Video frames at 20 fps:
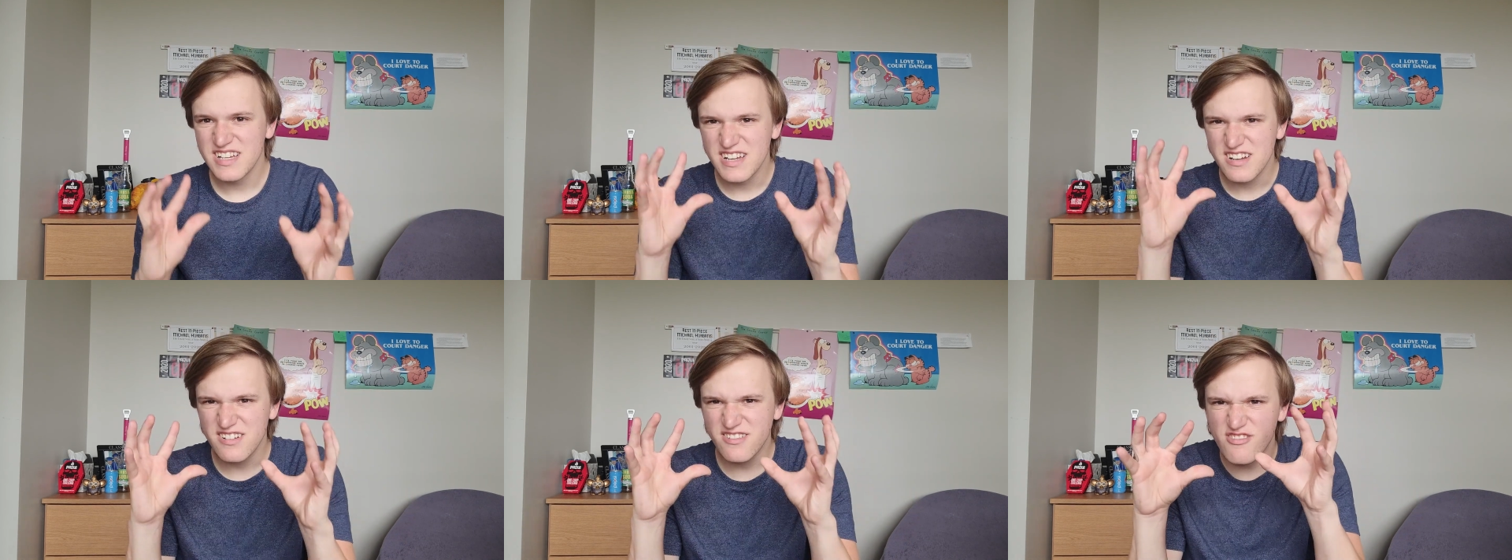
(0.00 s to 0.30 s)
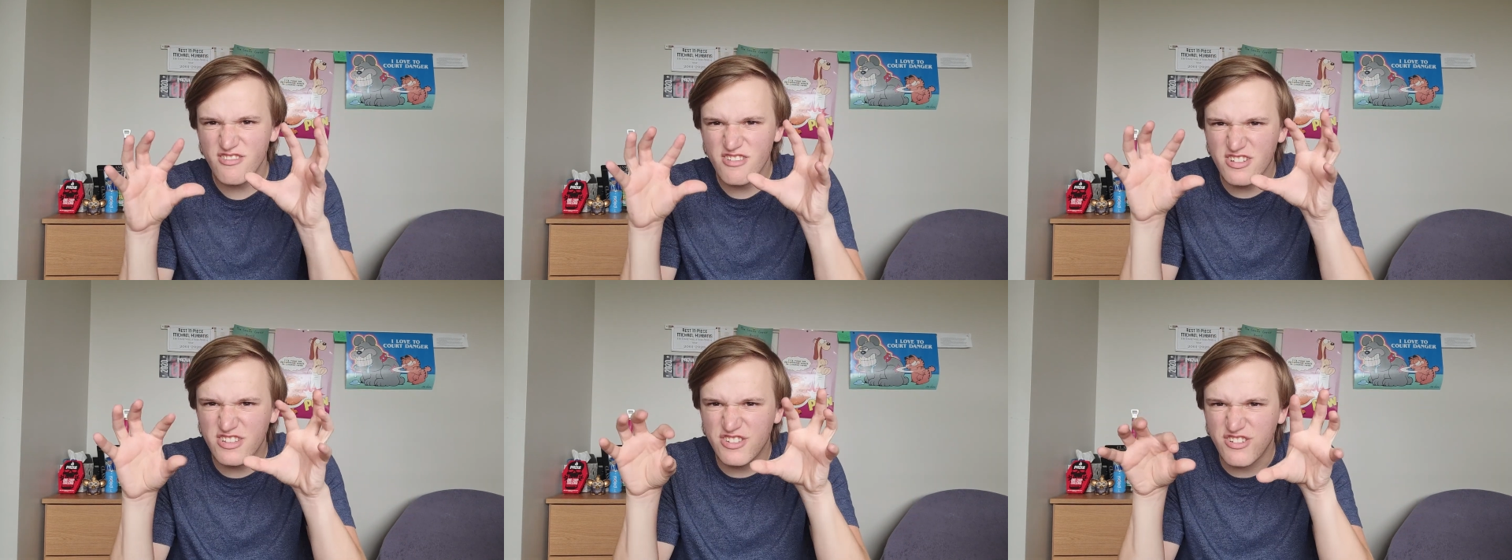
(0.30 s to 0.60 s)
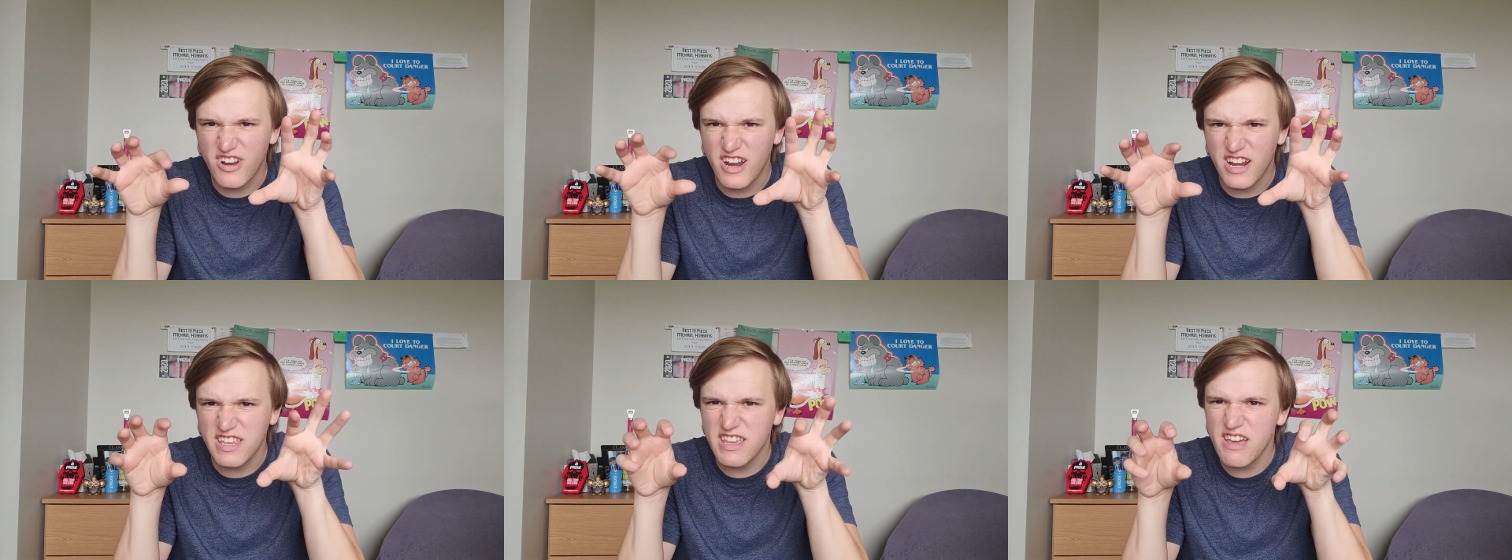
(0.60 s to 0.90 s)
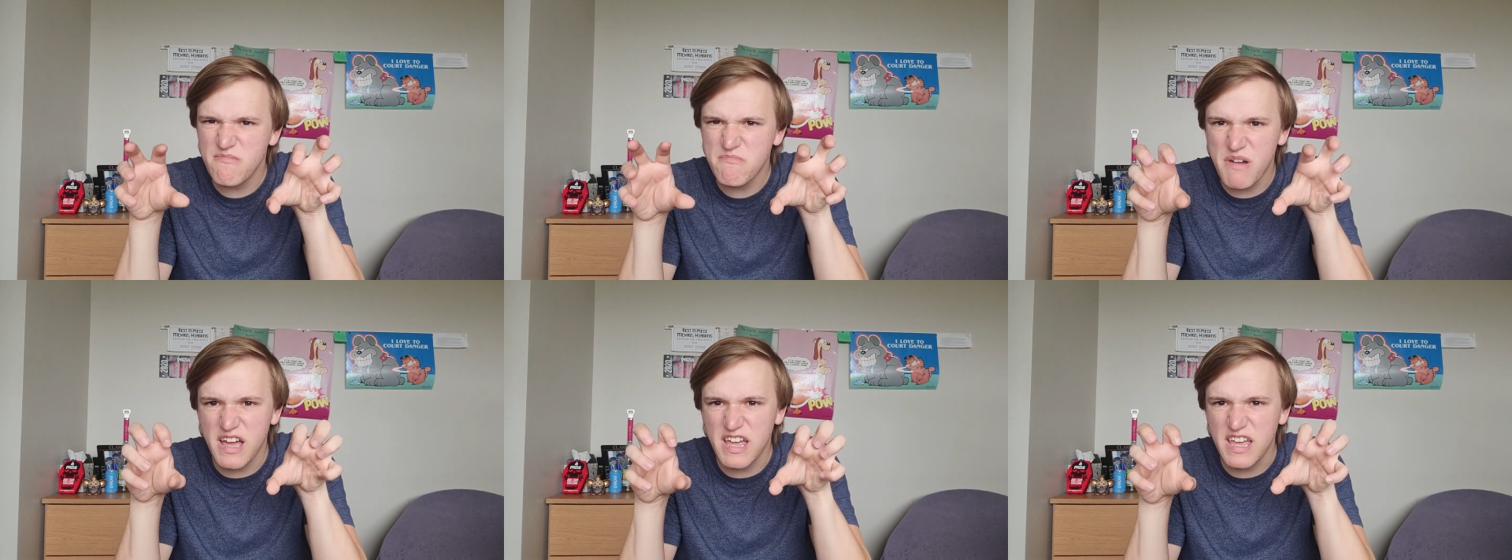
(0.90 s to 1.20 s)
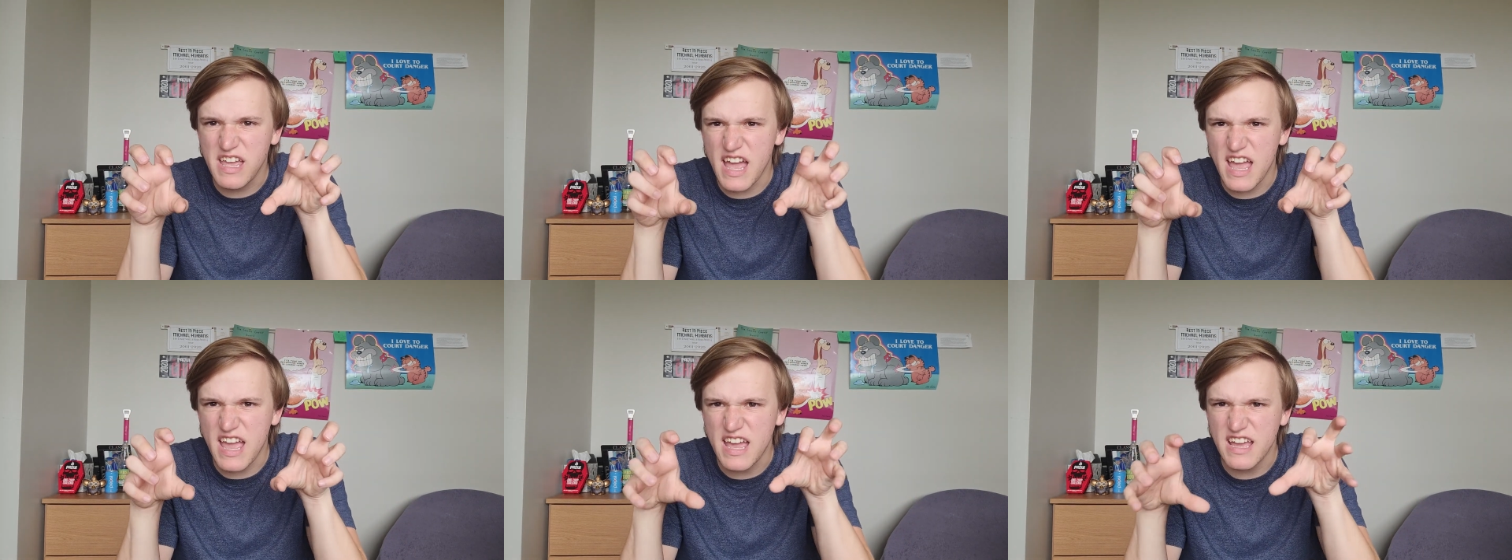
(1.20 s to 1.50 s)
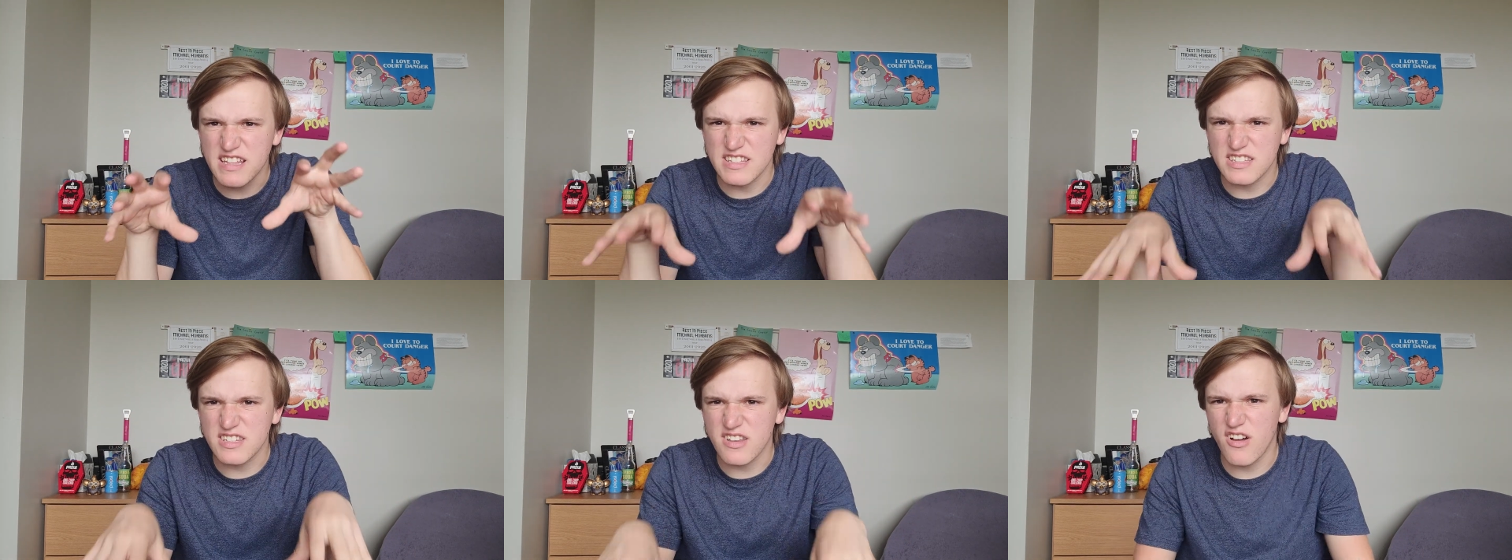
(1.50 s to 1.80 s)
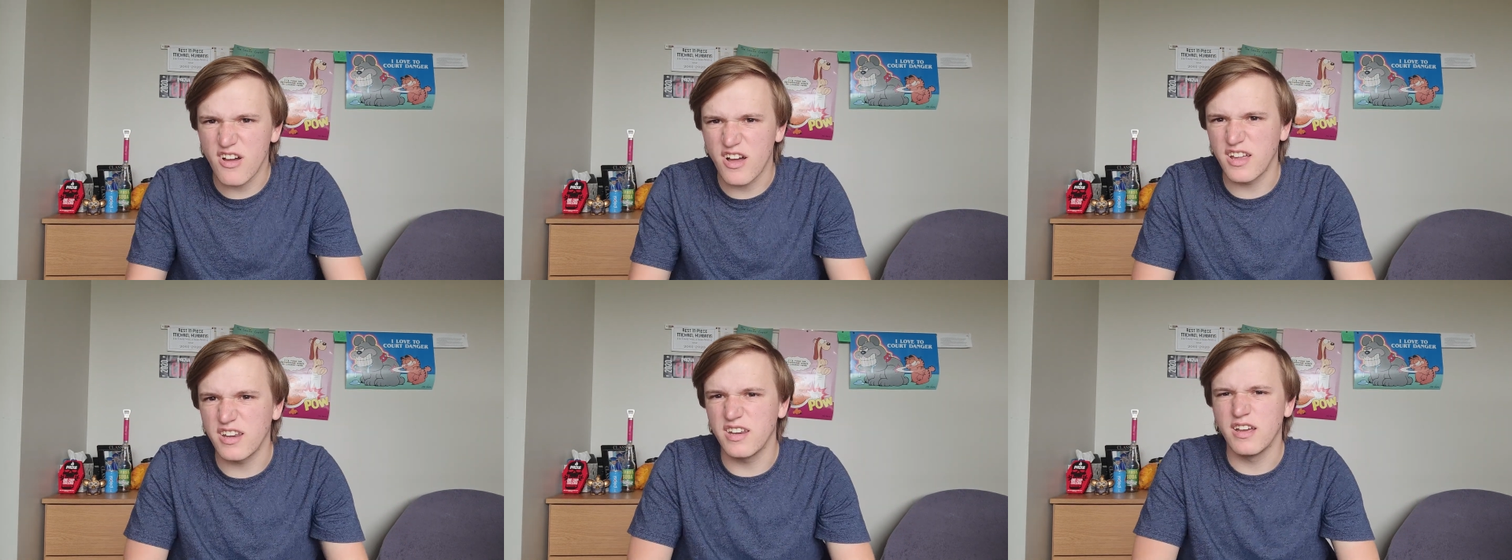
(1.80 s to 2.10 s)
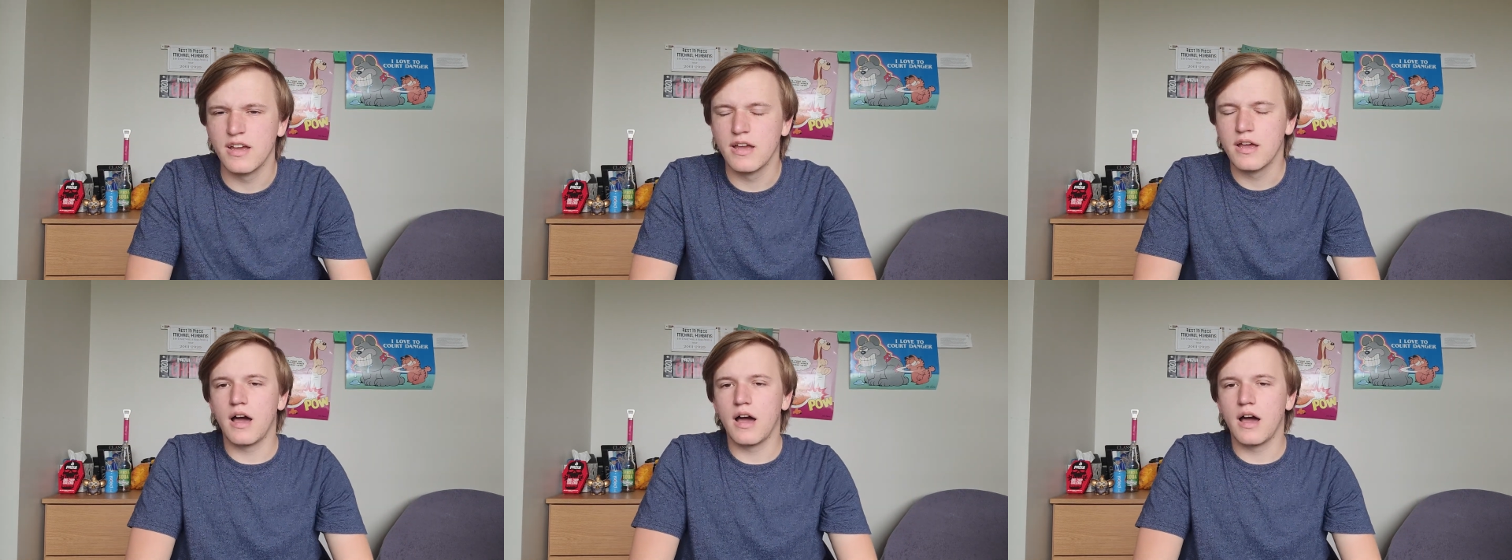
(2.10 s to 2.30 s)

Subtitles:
really try to get my hands on.